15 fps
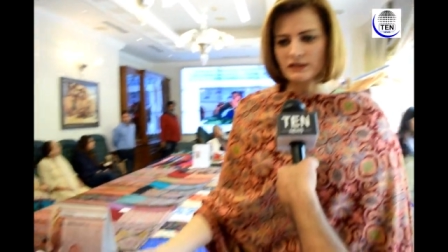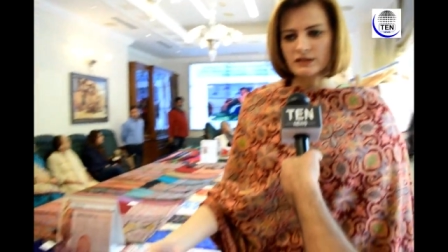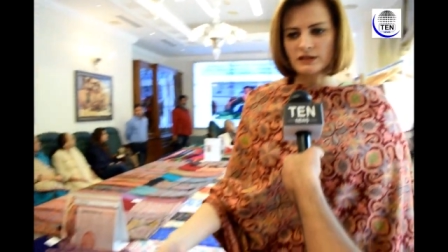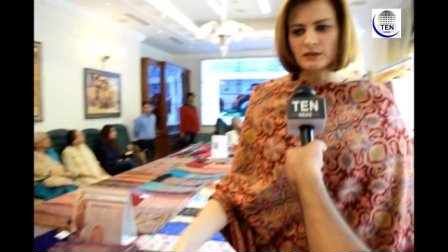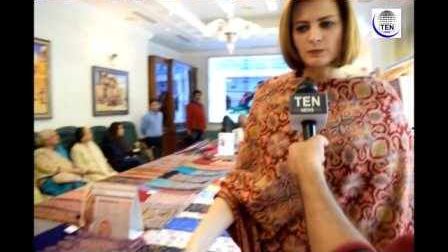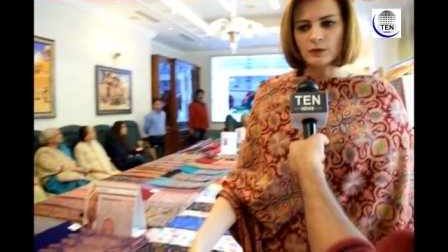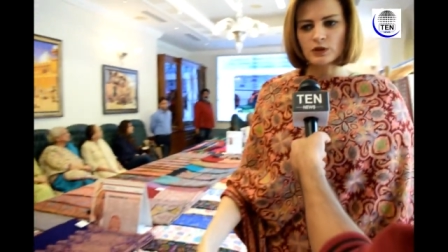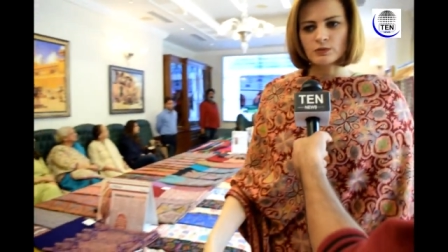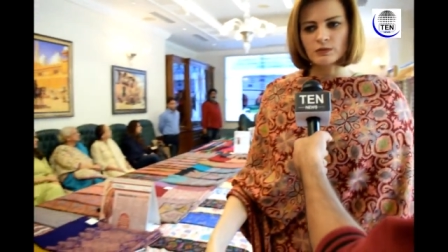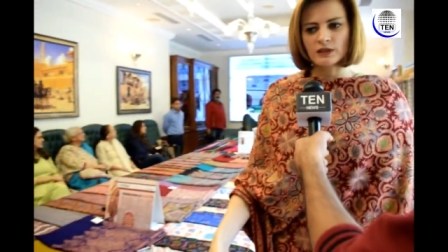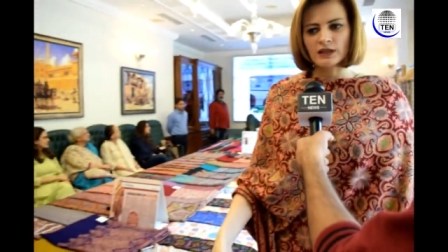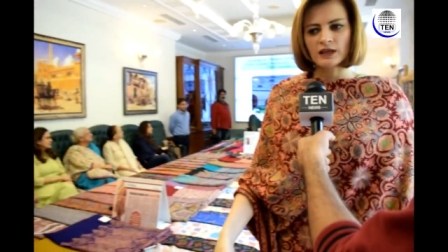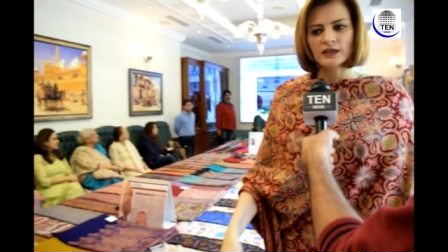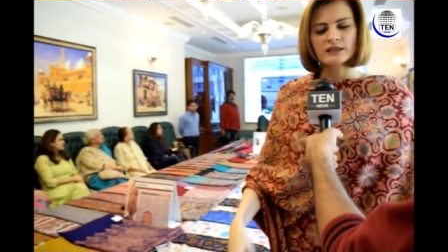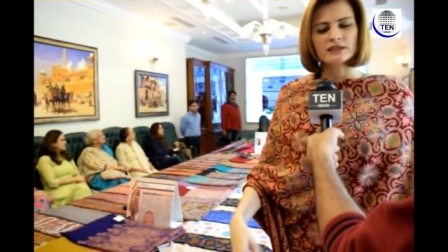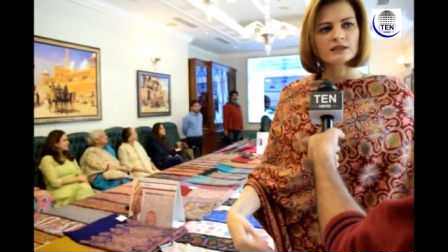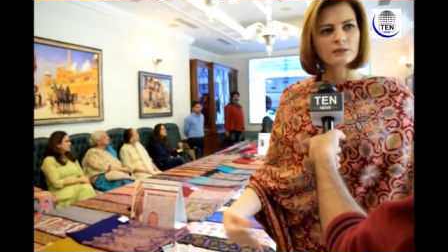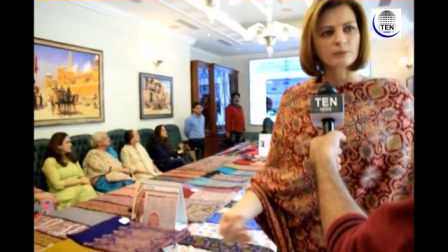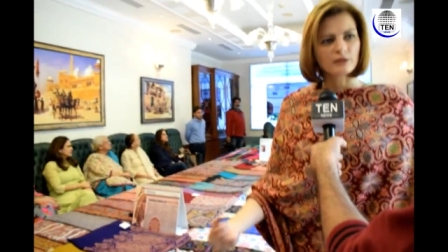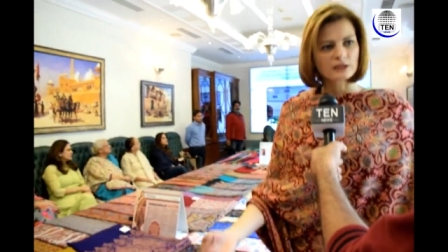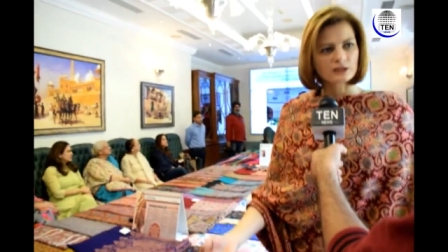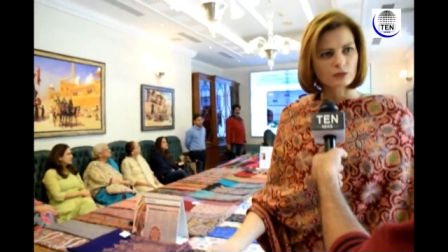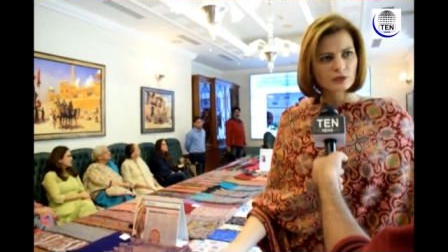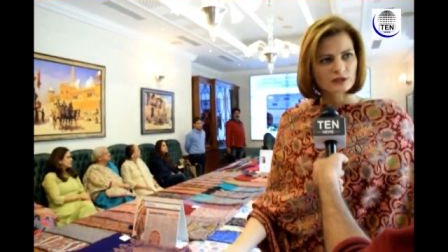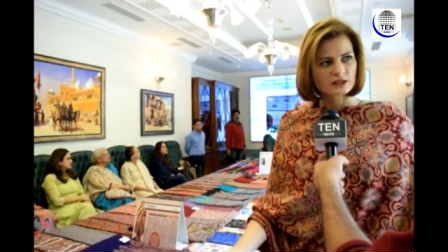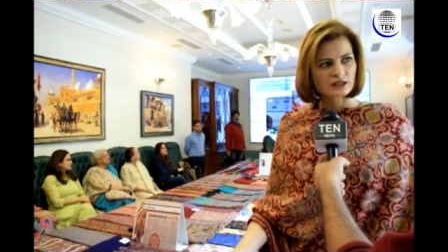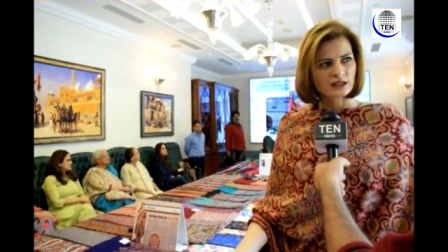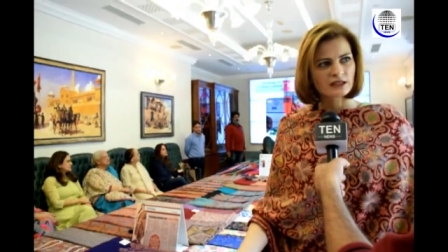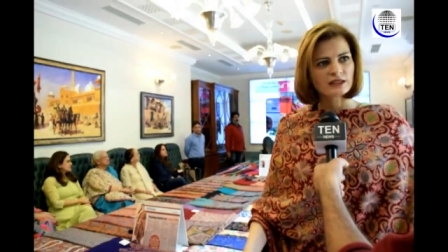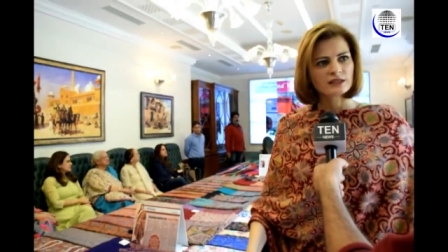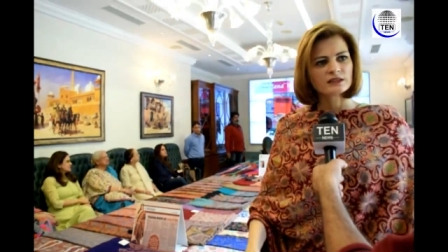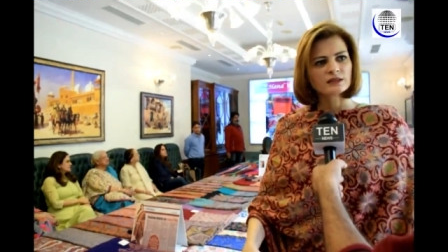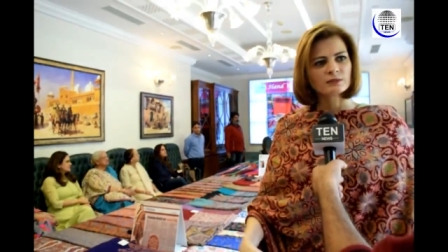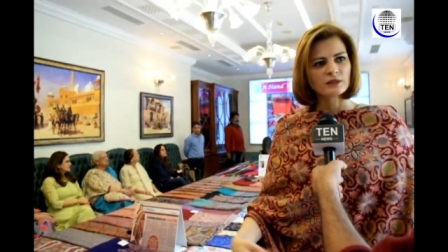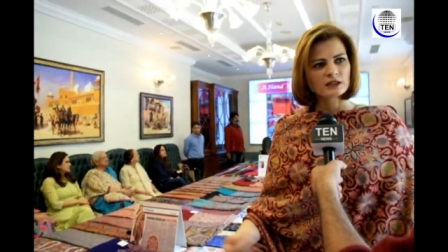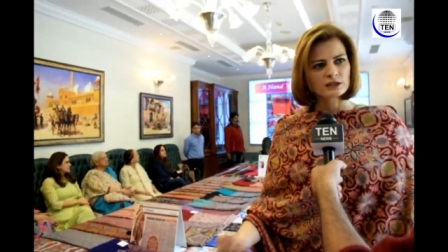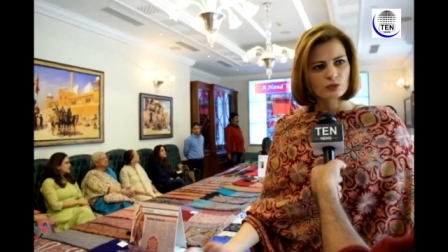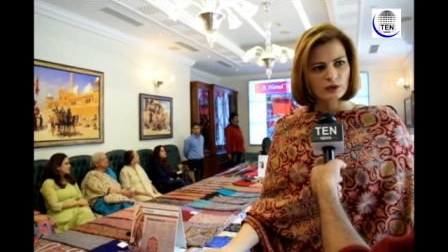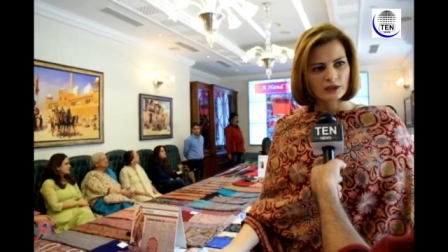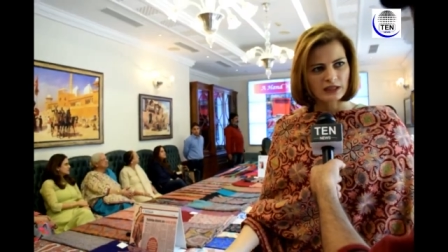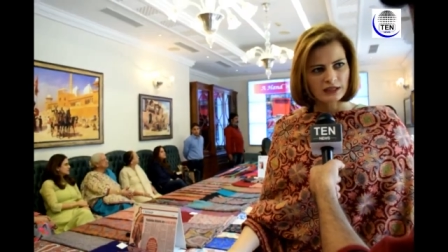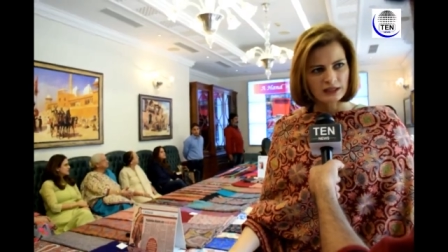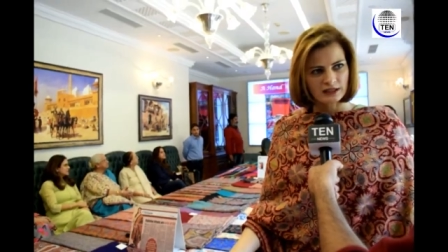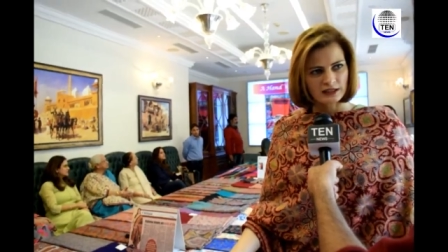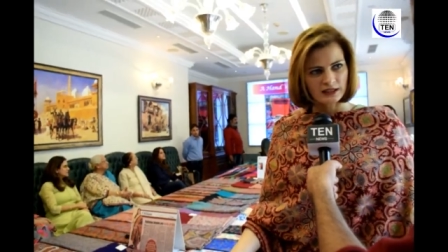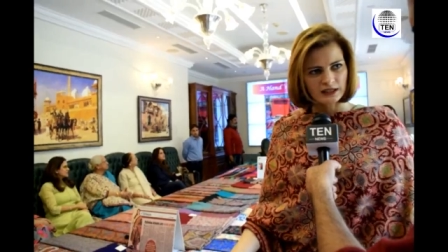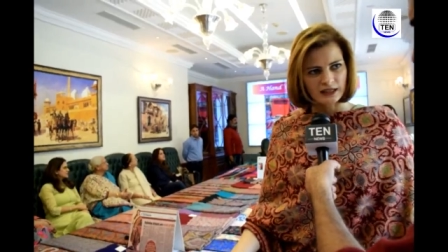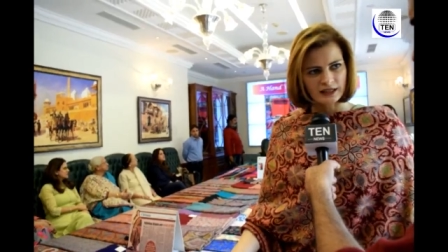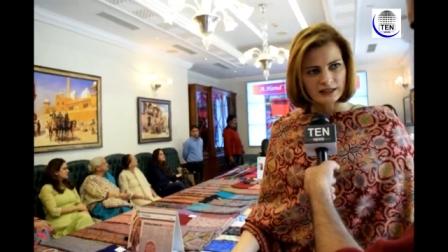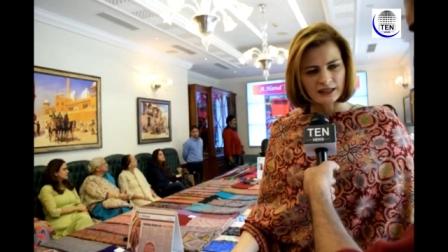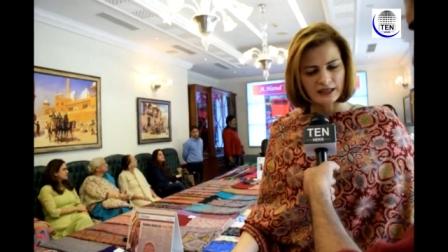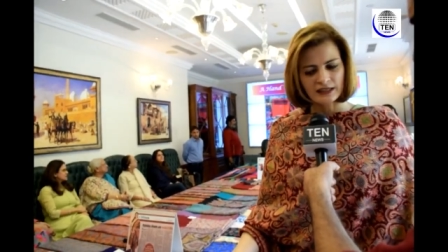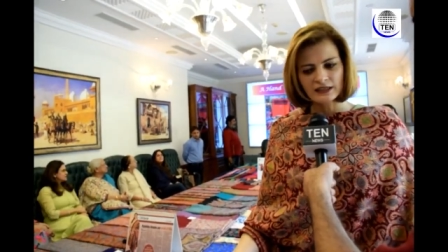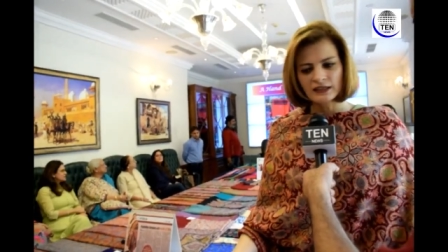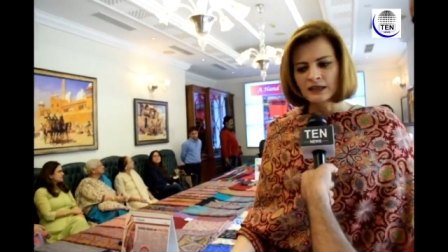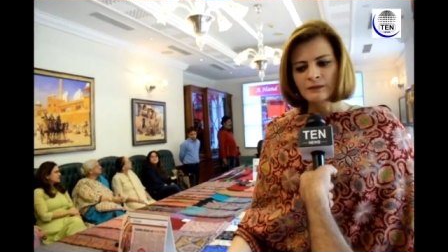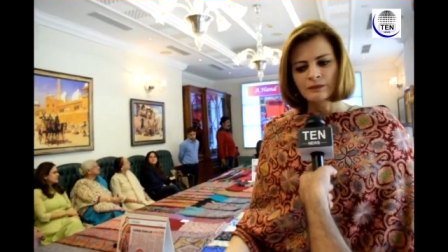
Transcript: is this Pashmina, is it mixed with silk, is it mixed with anything like that?